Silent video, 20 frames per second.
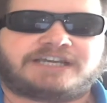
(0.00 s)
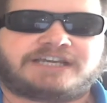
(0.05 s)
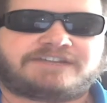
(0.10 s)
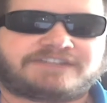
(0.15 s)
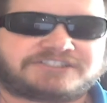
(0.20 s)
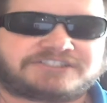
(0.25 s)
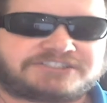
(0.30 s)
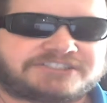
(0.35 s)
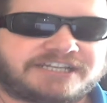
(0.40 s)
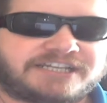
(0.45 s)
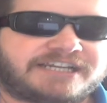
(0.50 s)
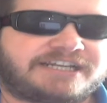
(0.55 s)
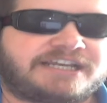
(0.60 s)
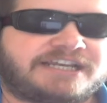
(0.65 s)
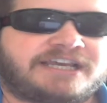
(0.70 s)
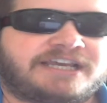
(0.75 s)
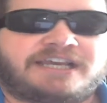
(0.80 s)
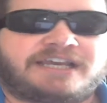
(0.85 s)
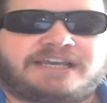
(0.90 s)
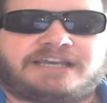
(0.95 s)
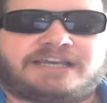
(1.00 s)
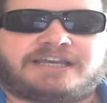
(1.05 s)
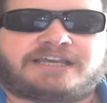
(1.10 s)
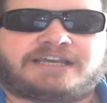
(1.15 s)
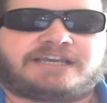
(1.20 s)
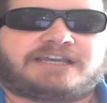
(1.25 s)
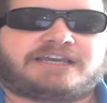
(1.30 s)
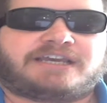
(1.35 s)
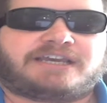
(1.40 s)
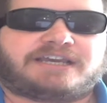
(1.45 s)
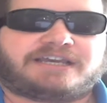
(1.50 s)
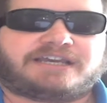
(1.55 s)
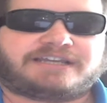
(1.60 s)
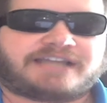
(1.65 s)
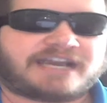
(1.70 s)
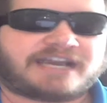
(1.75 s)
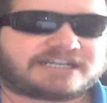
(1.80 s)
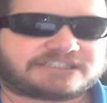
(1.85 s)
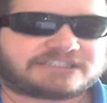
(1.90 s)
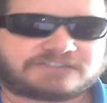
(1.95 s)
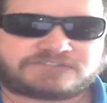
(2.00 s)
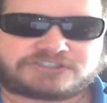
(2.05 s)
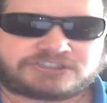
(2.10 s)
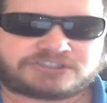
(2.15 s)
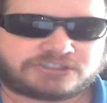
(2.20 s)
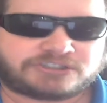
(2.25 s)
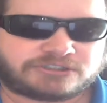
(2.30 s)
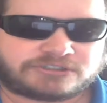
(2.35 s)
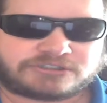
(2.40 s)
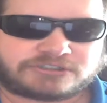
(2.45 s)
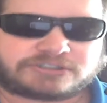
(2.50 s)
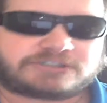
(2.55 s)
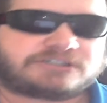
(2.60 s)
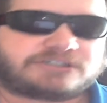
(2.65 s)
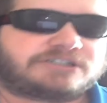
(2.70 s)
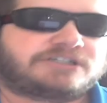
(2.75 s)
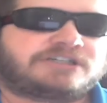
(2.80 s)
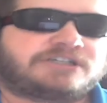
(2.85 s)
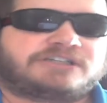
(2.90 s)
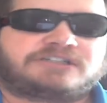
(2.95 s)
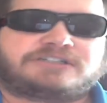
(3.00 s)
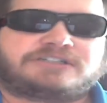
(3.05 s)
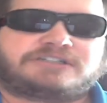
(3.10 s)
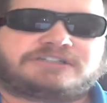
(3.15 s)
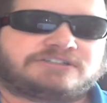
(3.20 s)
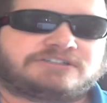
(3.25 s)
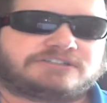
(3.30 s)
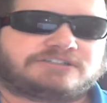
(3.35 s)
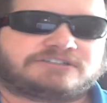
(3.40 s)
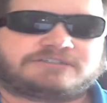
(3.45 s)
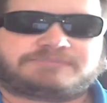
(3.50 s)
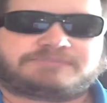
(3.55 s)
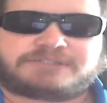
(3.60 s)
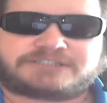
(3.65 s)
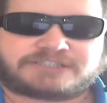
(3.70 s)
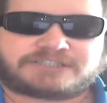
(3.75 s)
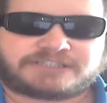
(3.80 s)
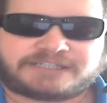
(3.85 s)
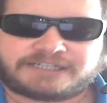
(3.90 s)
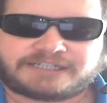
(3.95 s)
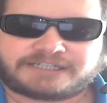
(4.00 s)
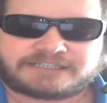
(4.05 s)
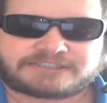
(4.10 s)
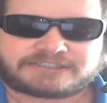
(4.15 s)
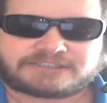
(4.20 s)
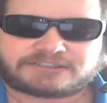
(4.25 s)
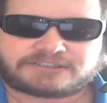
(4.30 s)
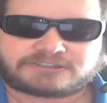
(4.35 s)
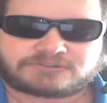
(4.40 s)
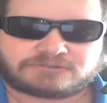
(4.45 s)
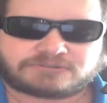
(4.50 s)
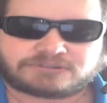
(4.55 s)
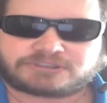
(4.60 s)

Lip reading: They said an active shooter killed a bunch of kids in the school